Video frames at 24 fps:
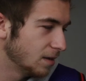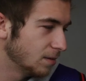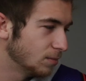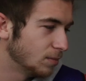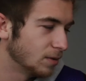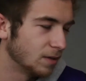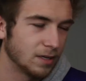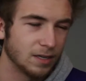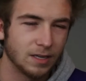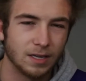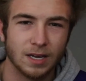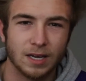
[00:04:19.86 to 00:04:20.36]

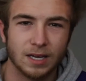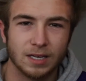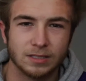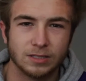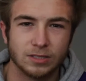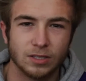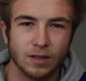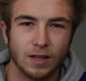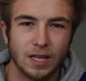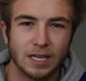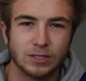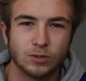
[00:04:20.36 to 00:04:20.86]
but yeah,
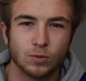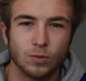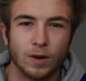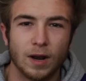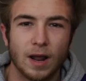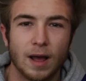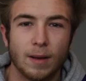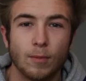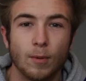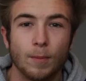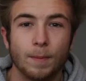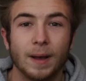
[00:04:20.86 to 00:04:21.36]
so that's what
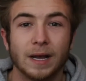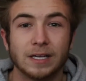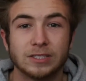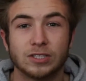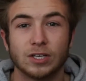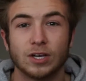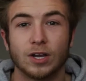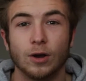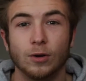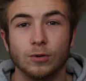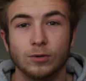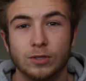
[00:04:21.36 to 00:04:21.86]
I'm about
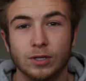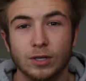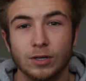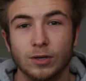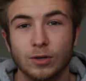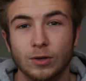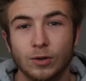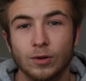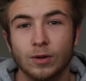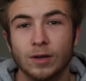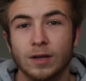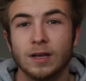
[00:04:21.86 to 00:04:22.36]
to go
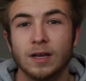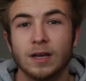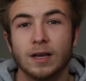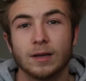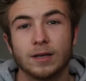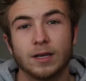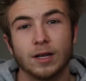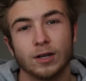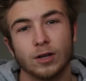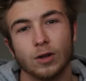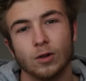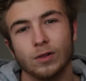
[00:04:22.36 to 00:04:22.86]
do.
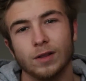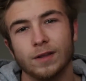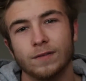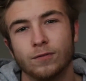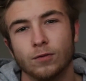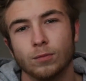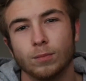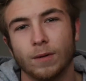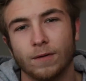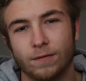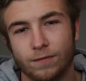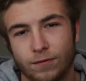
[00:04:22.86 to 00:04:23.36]
Gonna go lift
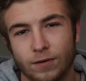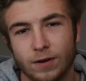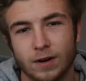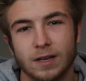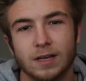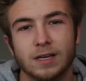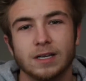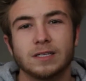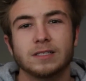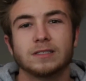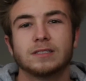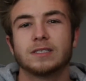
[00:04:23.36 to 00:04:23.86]
with my
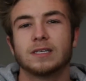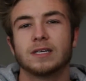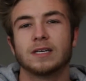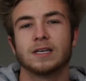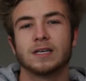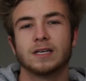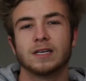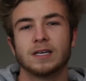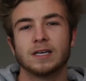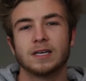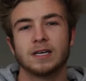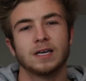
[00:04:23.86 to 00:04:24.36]
friends.
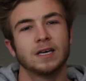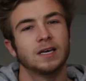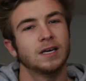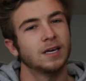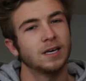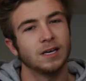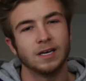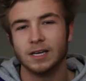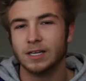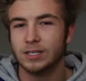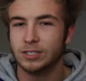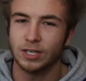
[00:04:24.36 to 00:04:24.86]

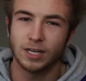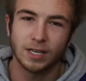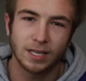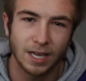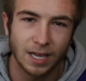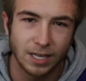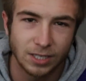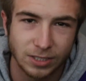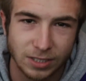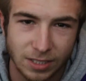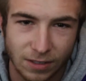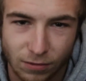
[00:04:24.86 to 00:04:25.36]

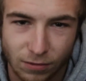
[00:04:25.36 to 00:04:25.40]
JK, just